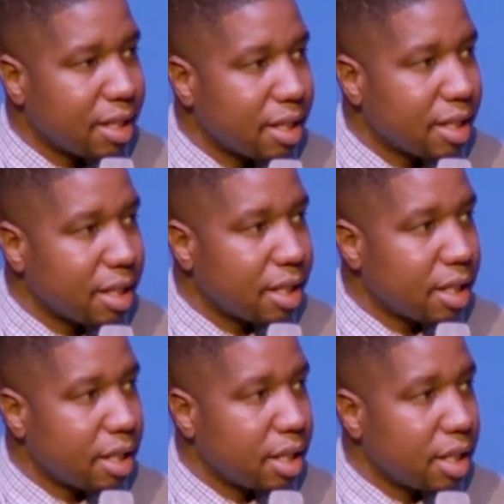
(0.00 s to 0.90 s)

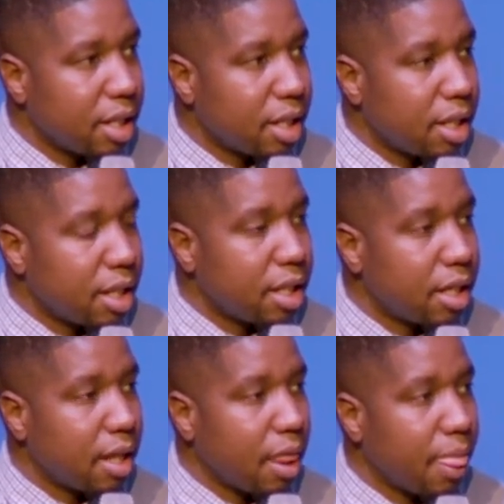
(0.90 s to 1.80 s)

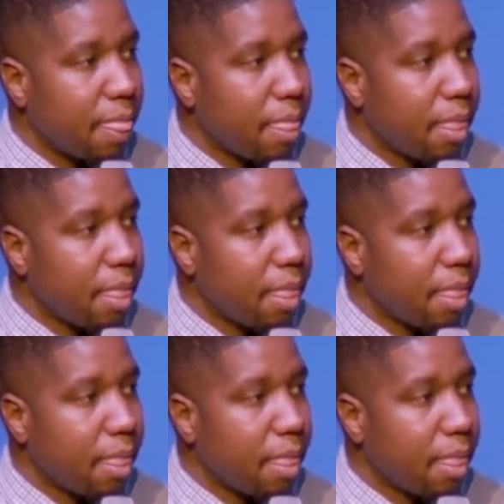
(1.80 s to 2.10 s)
[no speech]